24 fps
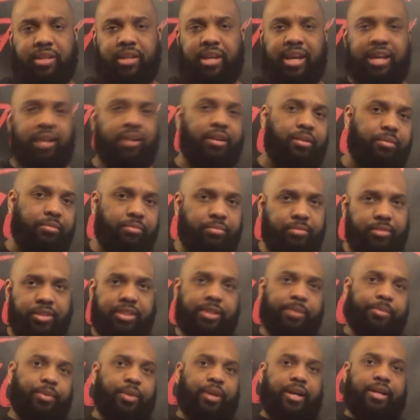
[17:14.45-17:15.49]
I don't know. It's
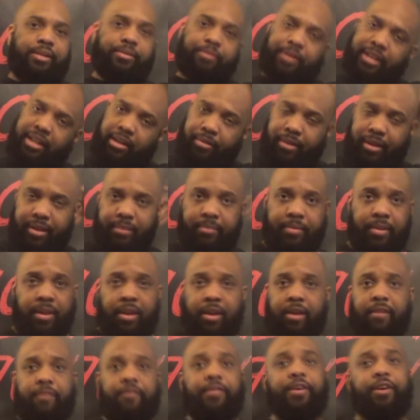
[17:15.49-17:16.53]
up to you guys. But anyway,
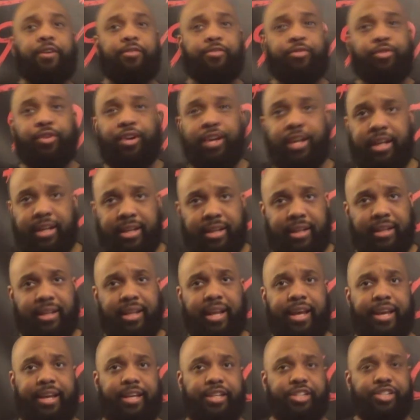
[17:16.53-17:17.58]
feel free to
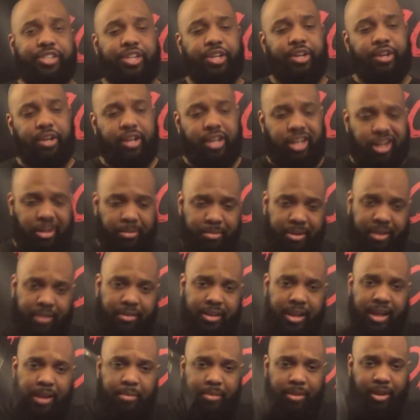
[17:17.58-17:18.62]
like, share, comment
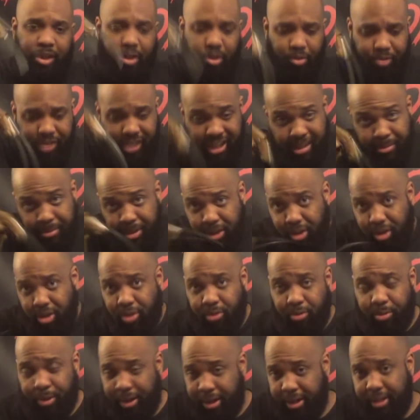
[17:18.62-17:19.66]
down below. Tell me
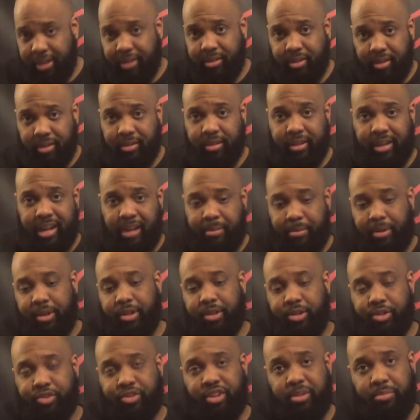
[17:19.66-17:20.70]
your rankings of the Nightmare
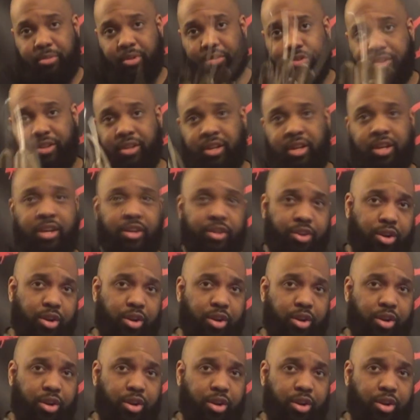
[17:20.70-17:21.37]
on Elm Street movies.